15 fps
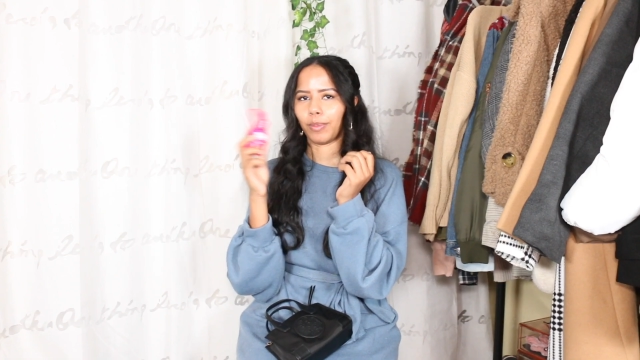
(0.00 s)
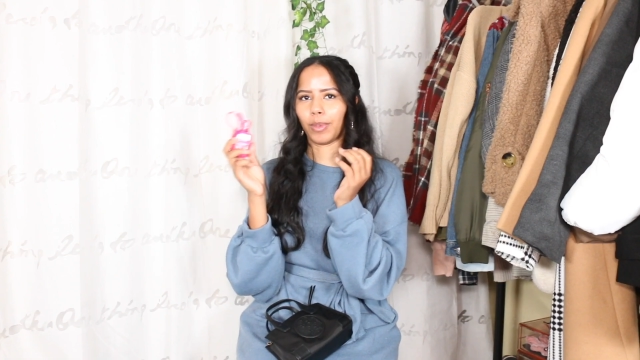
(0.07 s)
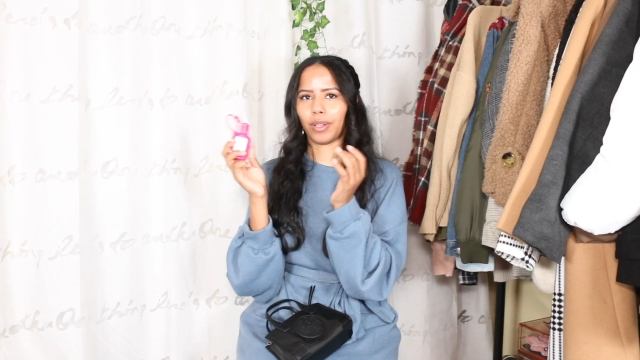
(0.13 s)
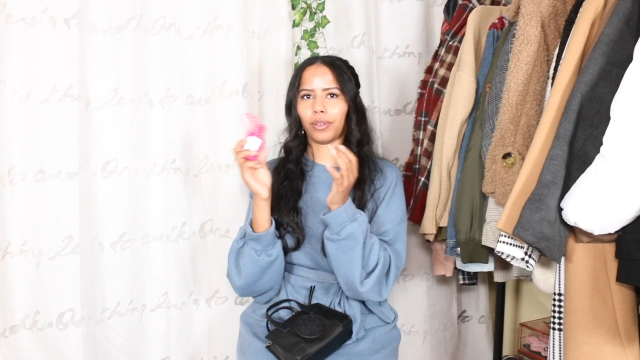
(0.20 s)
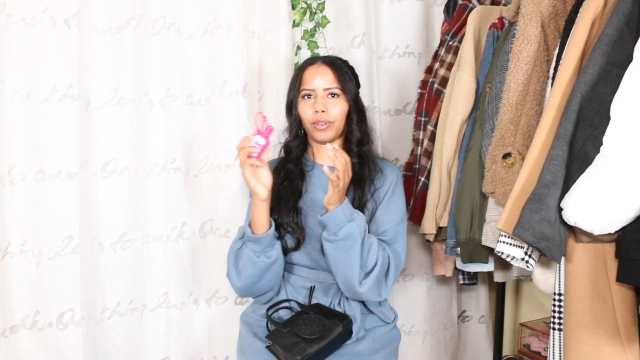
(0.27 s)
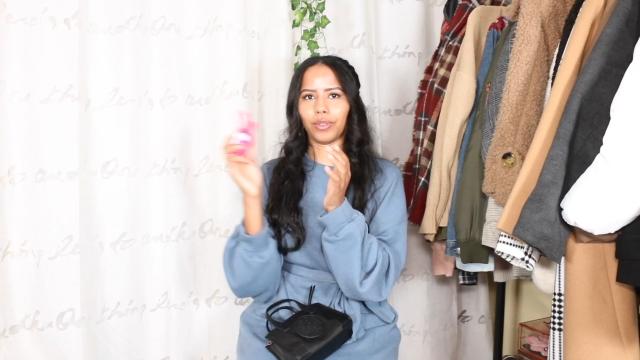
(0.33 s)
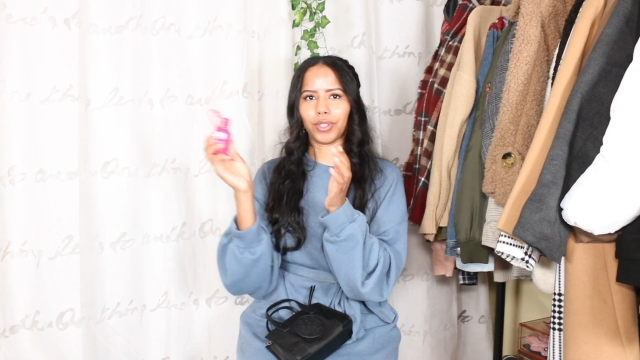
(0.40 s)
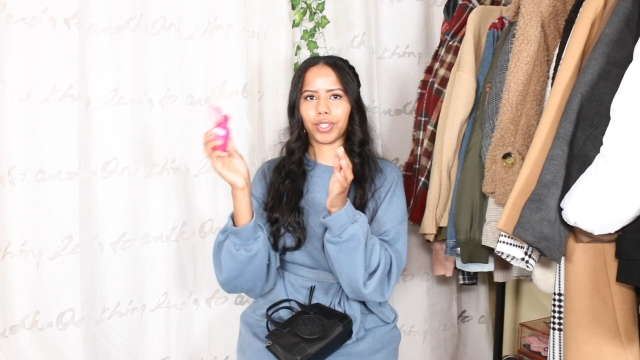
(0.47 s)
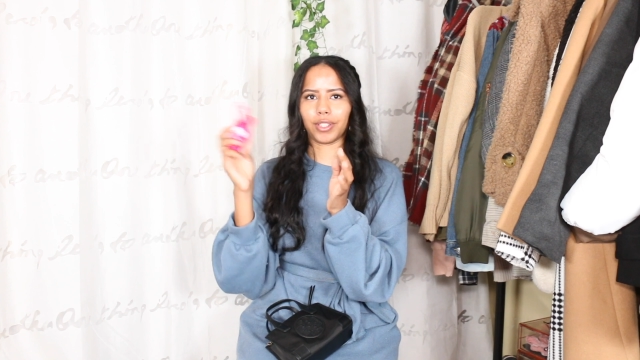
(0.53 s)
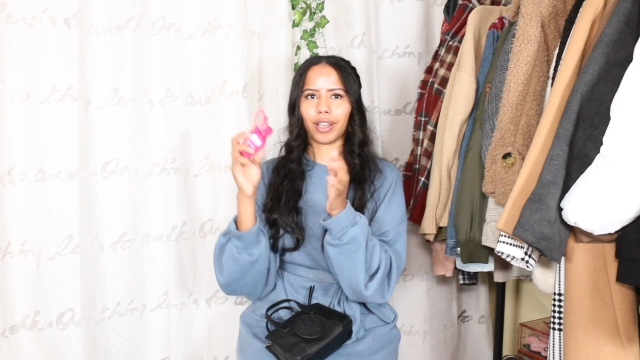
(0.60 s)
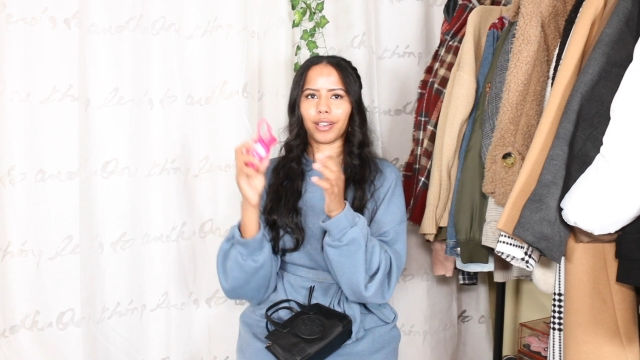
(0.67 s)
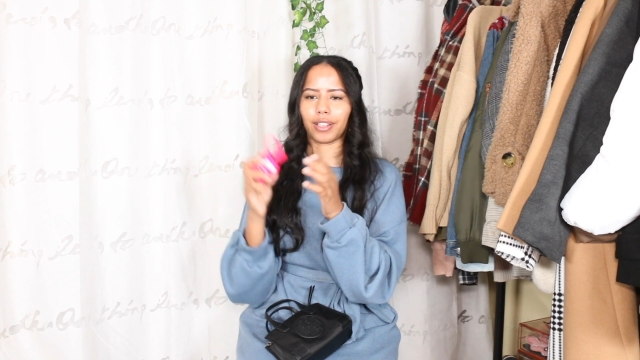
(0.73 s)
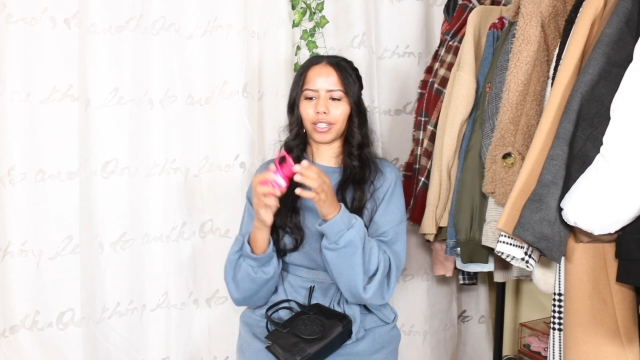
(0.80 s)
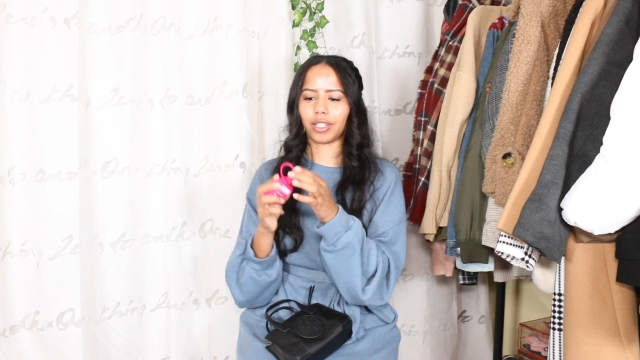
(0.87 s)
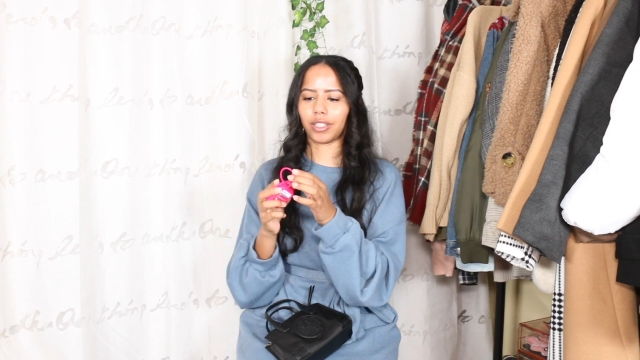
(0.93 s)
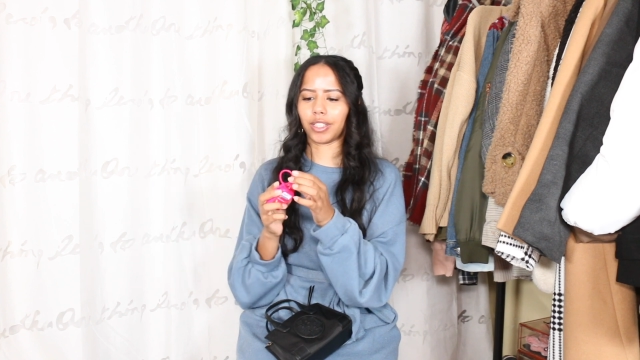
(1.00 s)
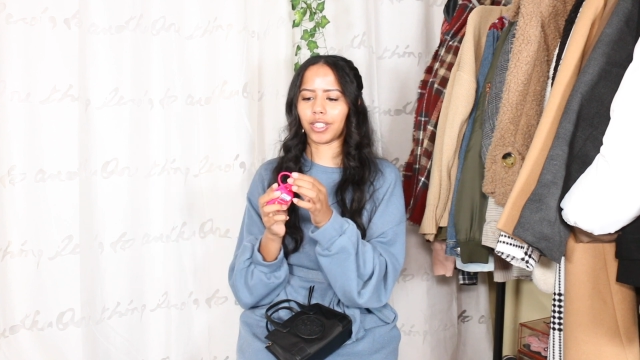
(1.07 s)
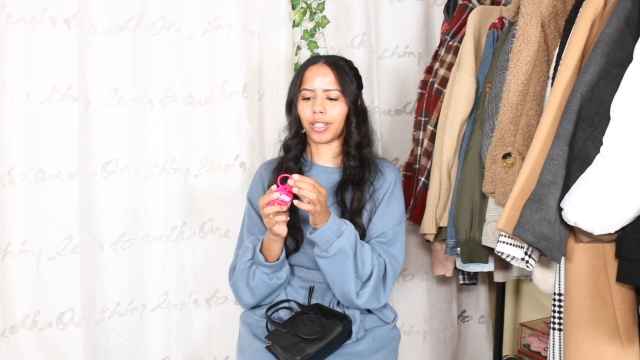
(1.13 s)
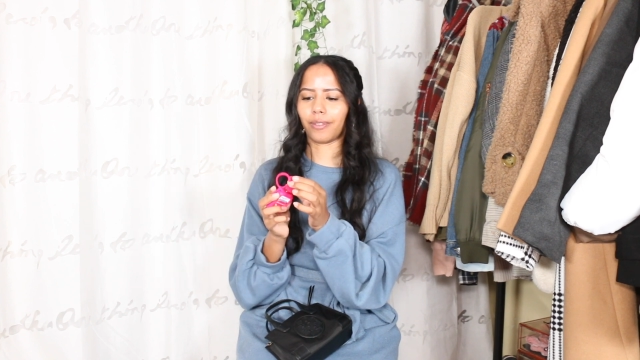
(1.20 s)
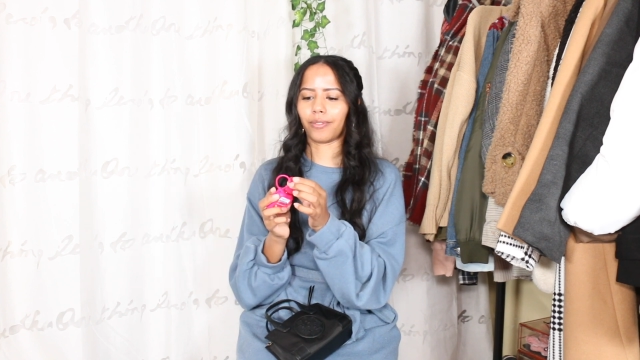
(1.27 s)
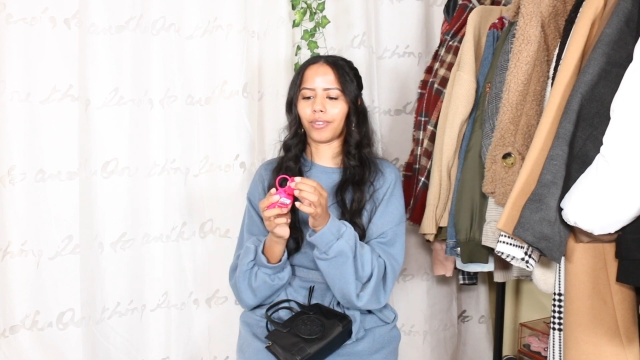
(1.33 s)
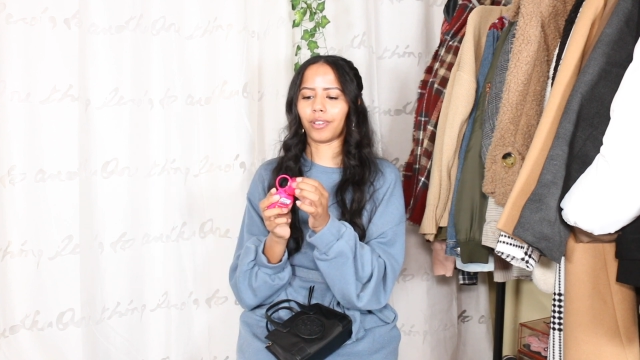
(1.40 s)
my little stocking
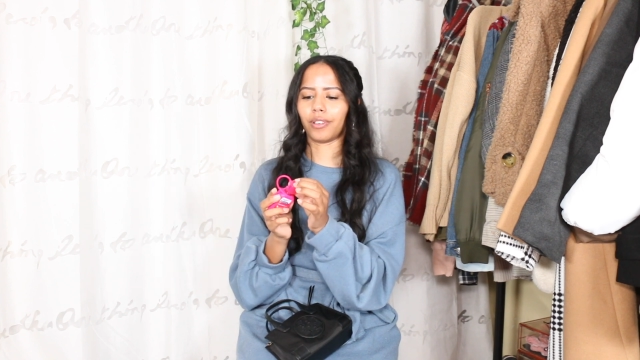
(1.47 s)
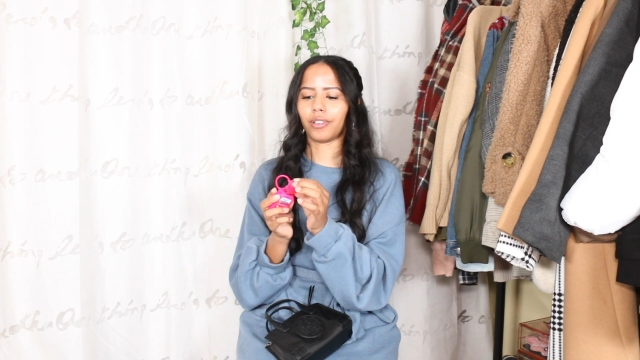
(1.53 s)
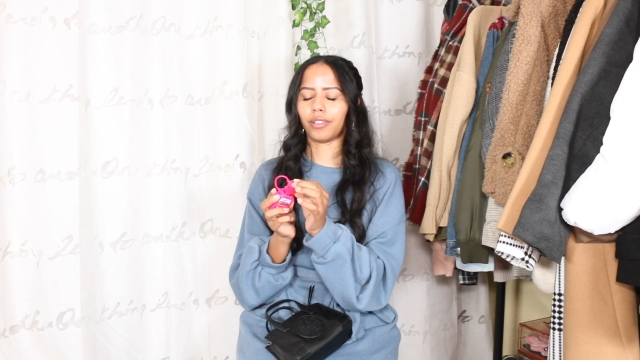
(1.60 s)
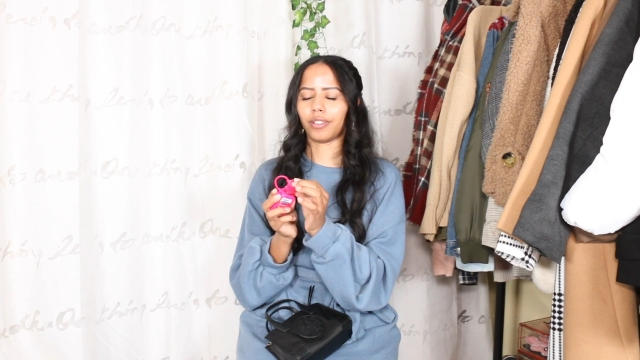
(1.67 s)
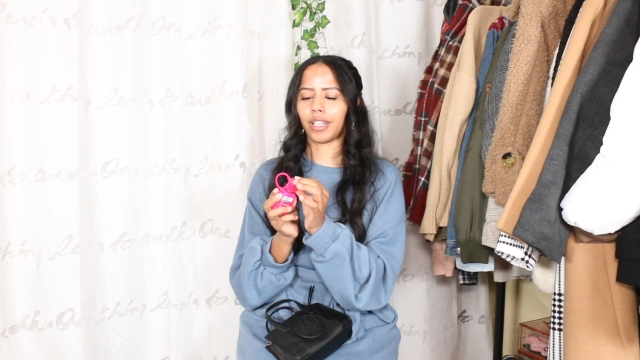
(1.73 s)
stuffer